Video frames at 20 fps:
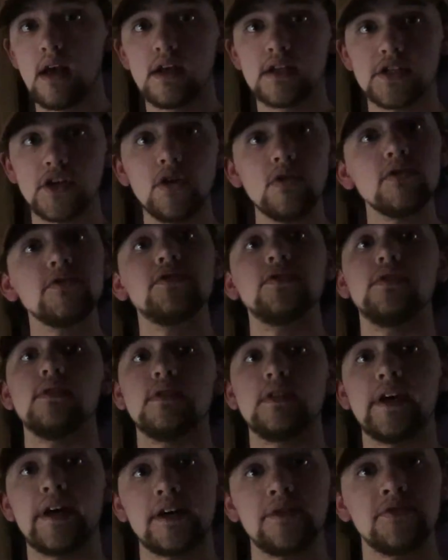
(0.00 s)
So
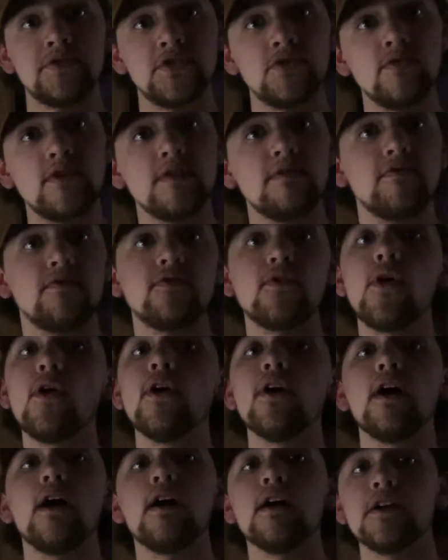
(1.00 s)
that'll do it
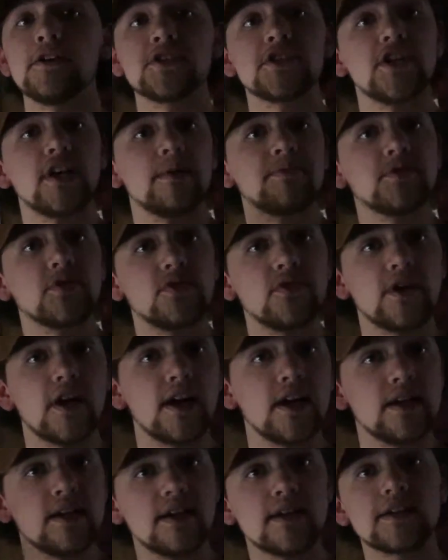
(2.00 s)
for our Chapter
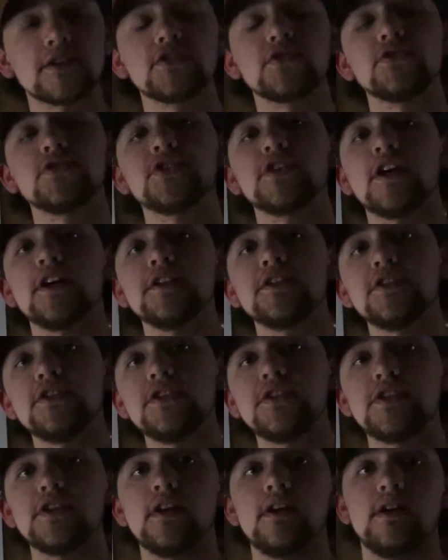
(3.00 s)
9
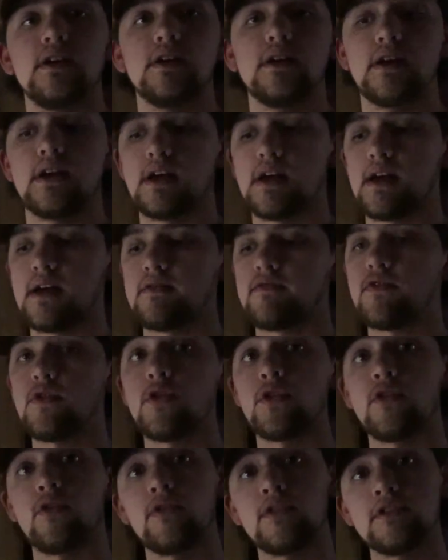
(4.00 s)
exercises
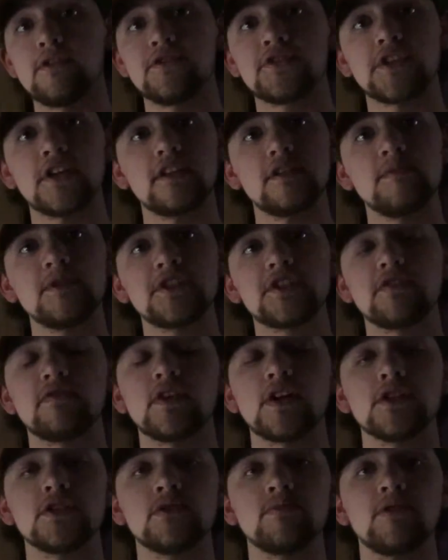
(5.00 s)
for Euler's Elements of
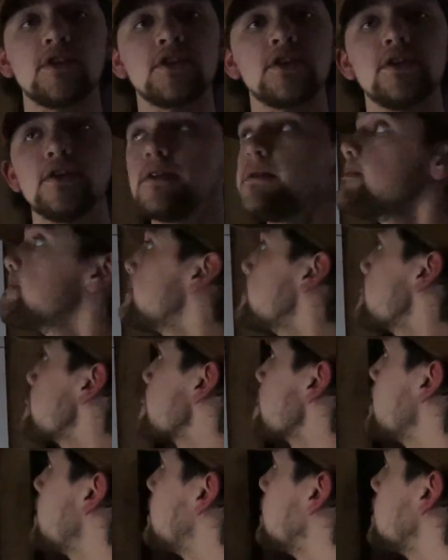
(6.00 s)
Algebra here,
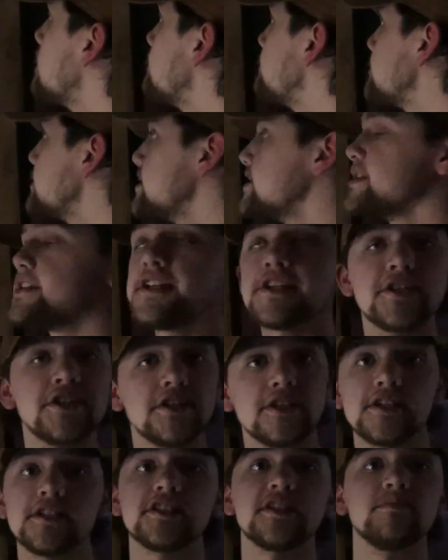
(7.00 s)
of the
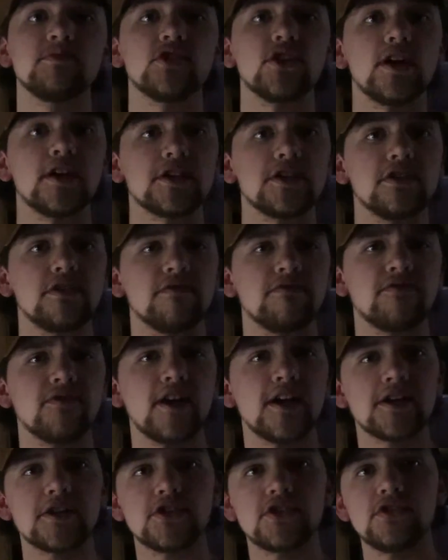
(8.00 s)
addition and subtraction of
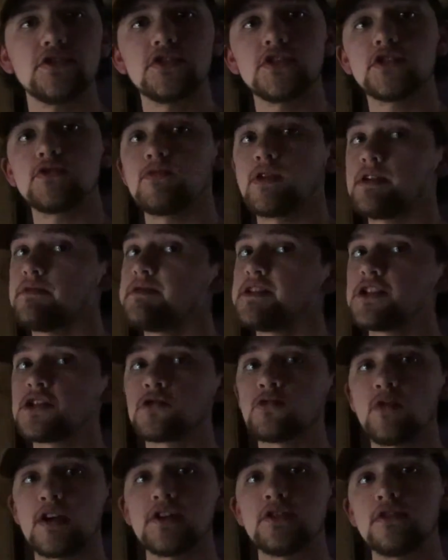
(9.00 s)
fractions, where we
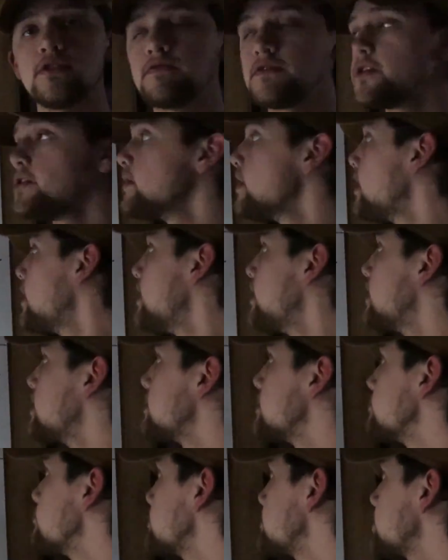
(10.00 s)
just went over
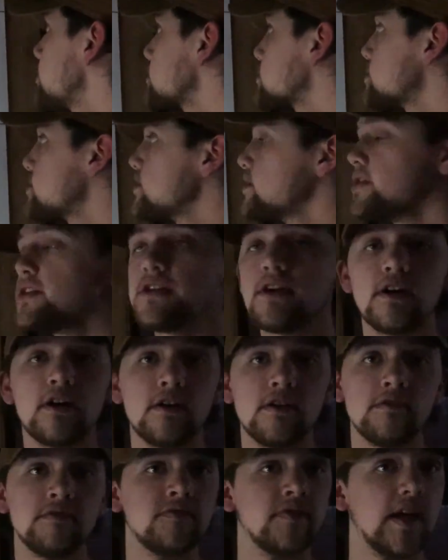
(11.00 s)
the reduction
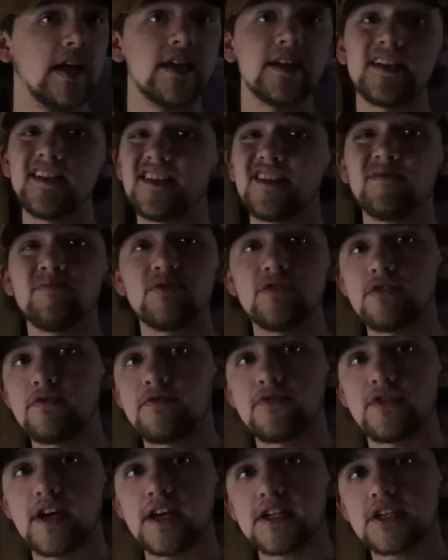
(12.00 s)
of any number of
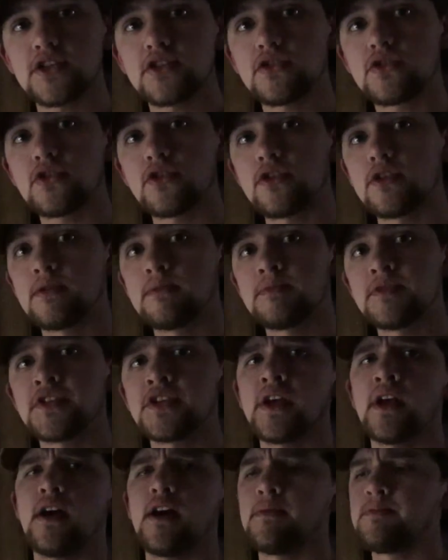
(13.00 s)
fraction
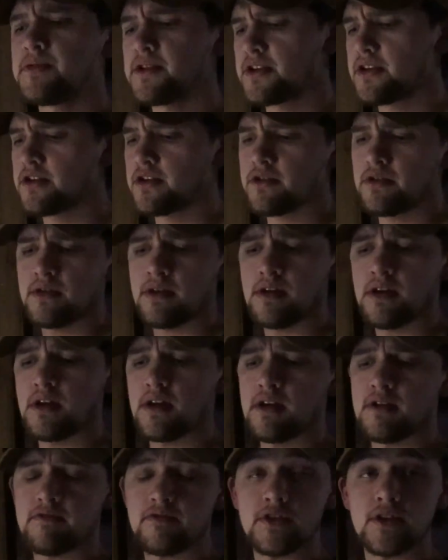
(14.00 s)
terms up here.
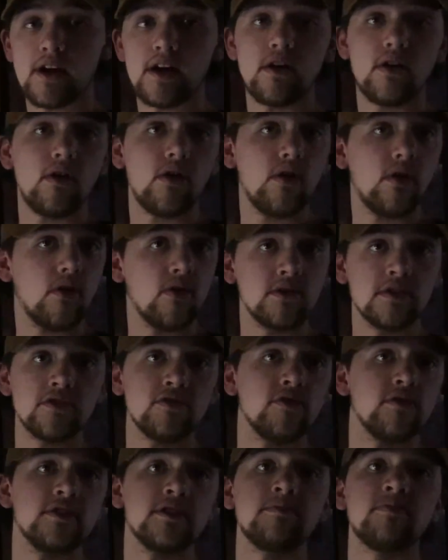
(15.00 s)
For
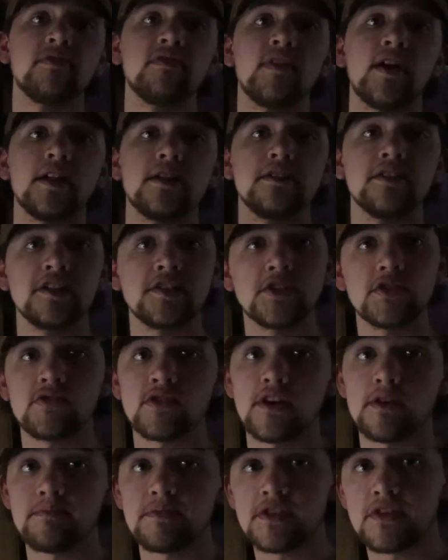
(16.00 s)
Euler only provided us
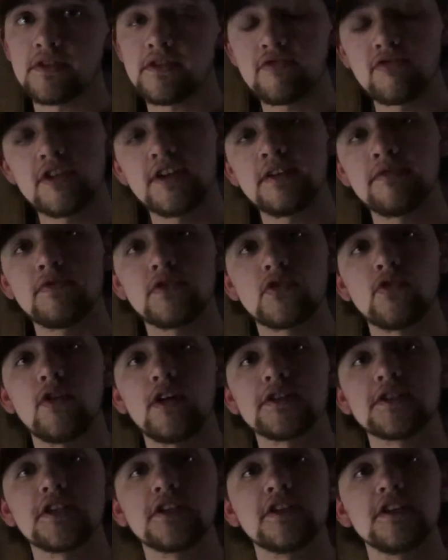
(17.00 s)
with up to 3 different
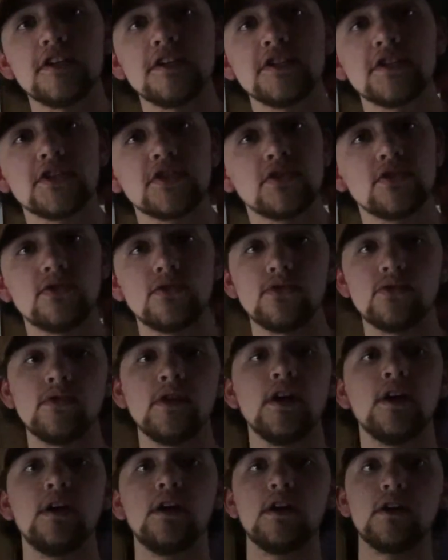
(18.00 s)
quantities
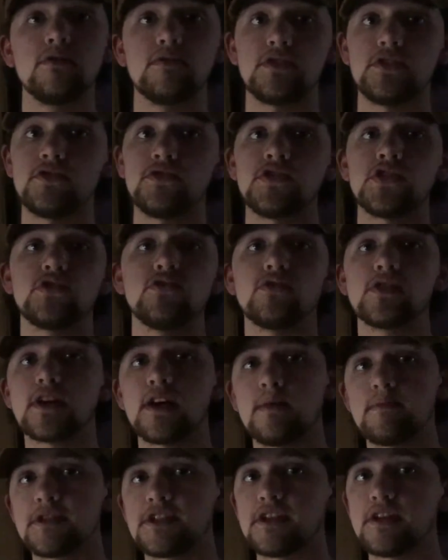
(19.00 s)
to reduce to a
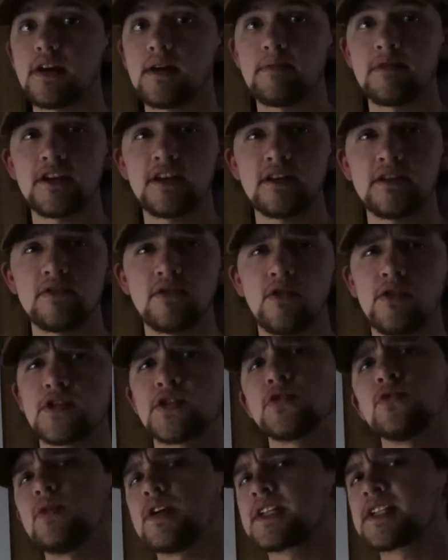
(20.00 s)
common denominator or
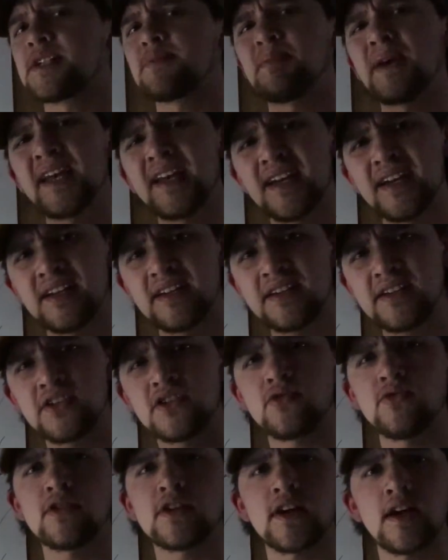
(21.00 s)
to expand
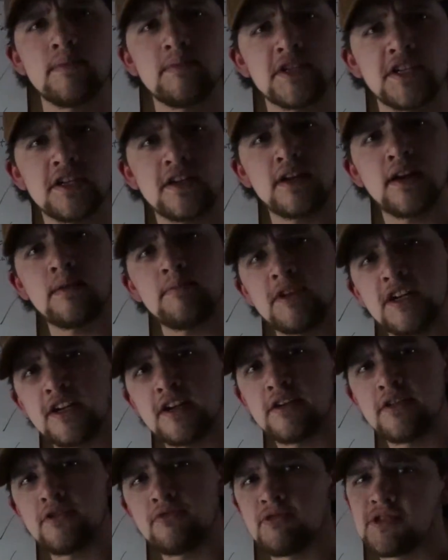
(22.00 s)
to a common
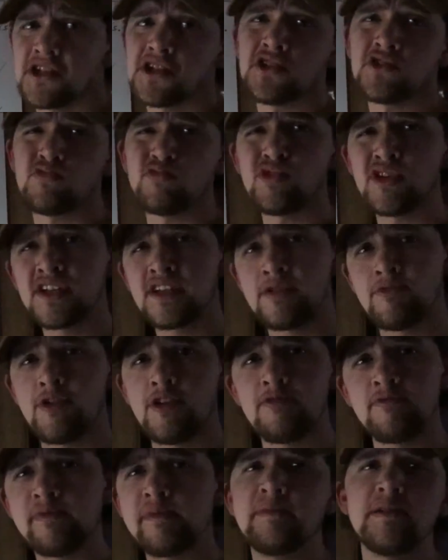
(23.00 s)
denominator, which is really
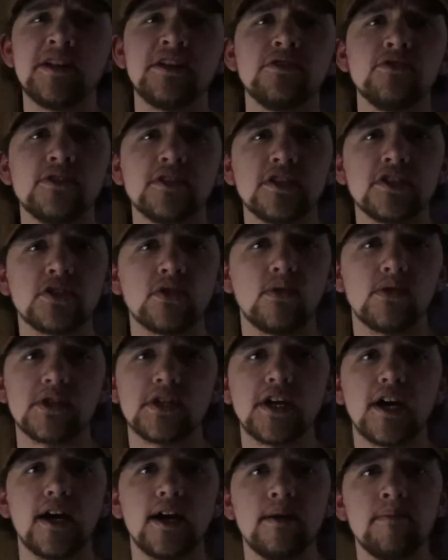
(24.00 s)
what we've been doing this whole
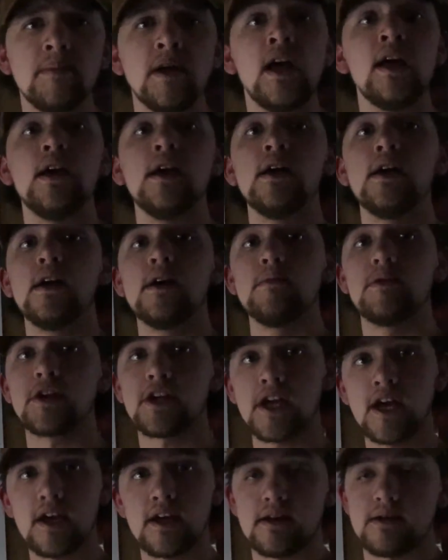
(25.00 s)
time. But
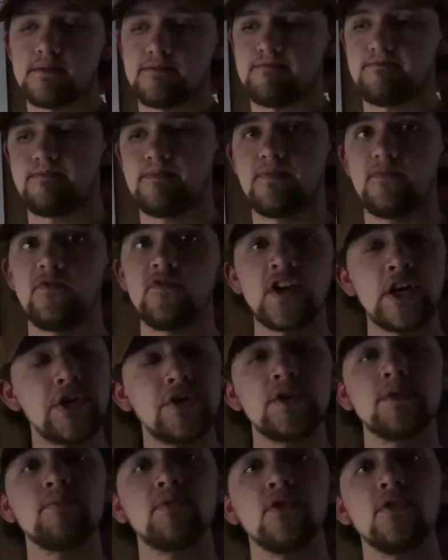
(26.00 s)
again,
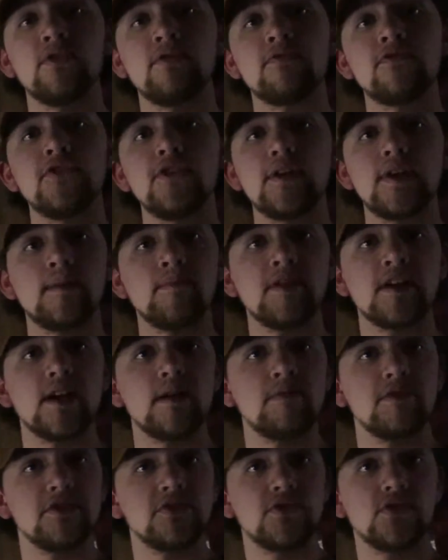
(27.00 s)
very important for you to be
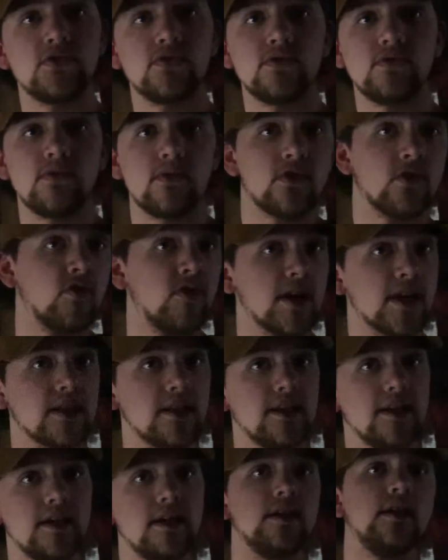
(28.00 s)
able to
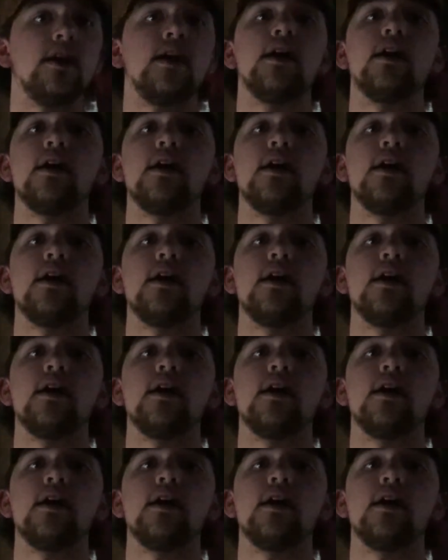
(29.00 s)
quickly